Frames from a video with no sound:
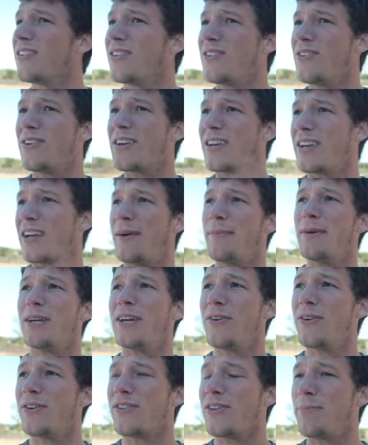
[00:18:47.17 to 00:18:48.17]
So you can come and
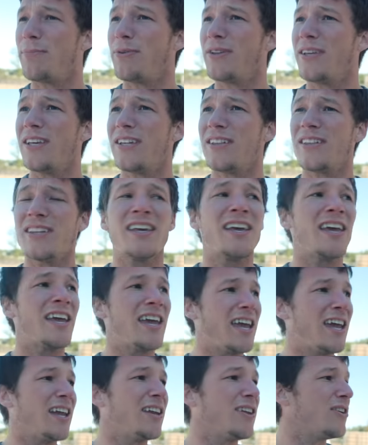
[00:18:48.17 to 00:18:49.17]
go as you please,
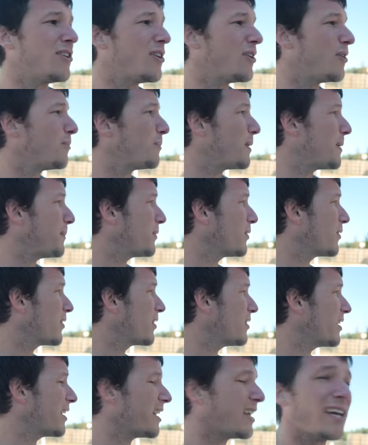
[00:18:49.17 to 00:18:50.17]
and you know, people
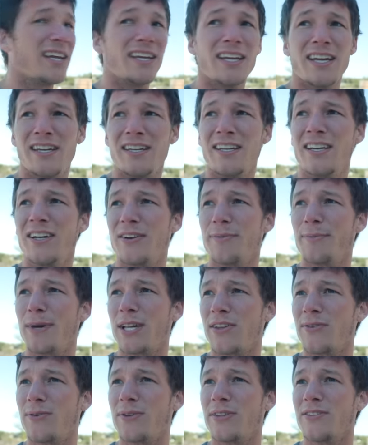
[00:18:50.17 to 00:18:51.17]
aren't like getting in here and
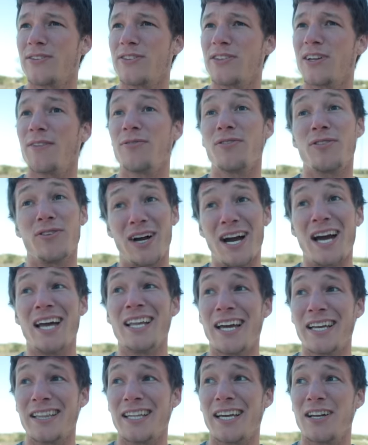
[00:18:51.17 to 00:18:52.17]
messing with your stuff. So I
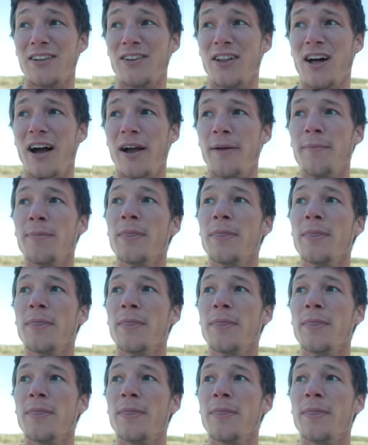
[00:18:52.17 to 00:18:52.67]
like that a lot.